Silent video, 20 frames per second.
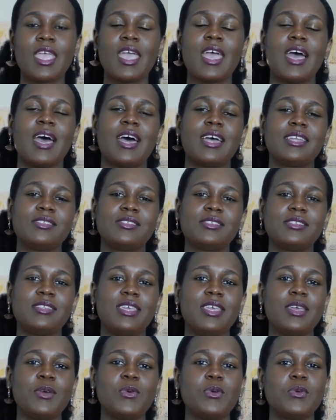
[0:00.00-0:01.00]
and today
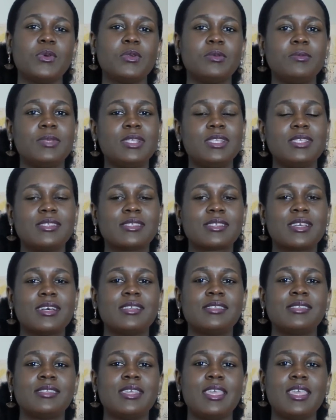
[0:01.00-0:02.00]
we will be
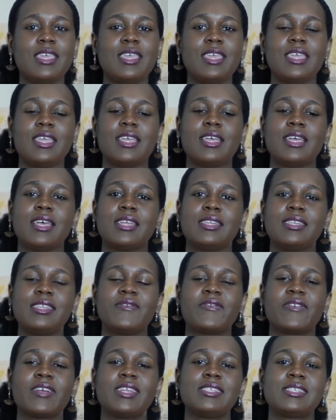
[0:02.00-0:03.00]
discussing
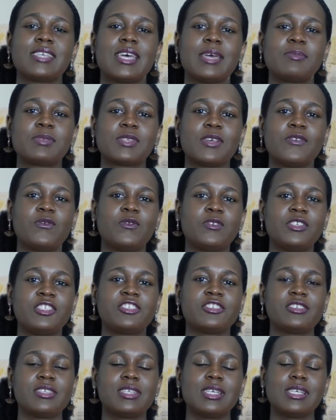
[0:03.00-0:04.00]
different types of wish
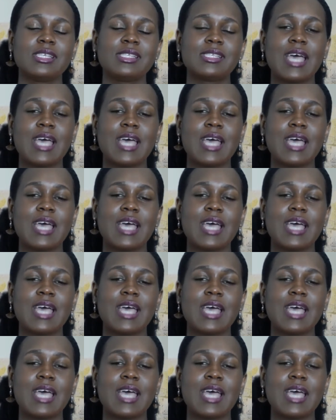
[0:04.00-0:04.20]
trainers